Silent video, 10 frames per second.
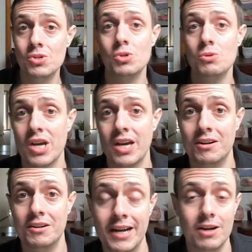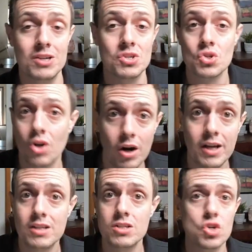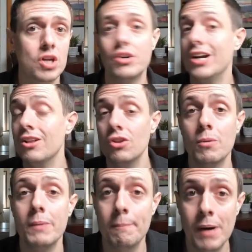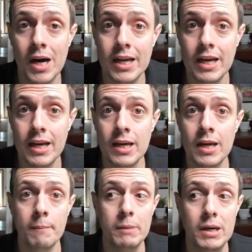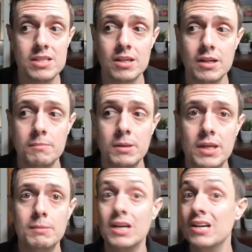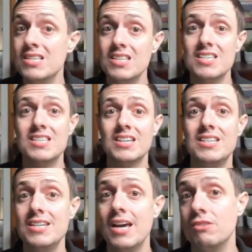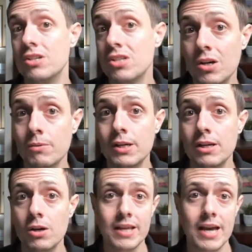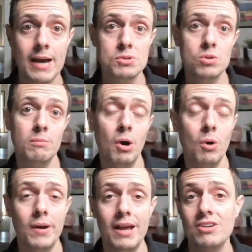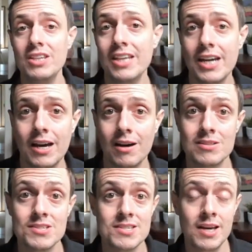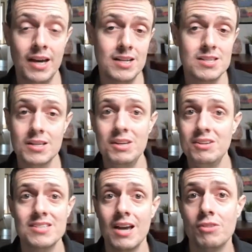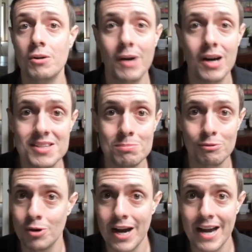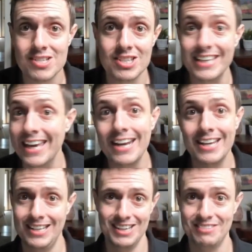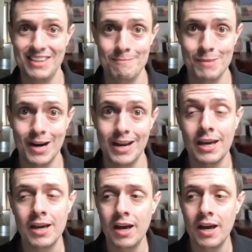YouTube channel now is starting to generate a little bit of money, but it's gonna be because of the 60 day return window with AppSumo and everything else, it's gonna be several months before I actually get any of that money.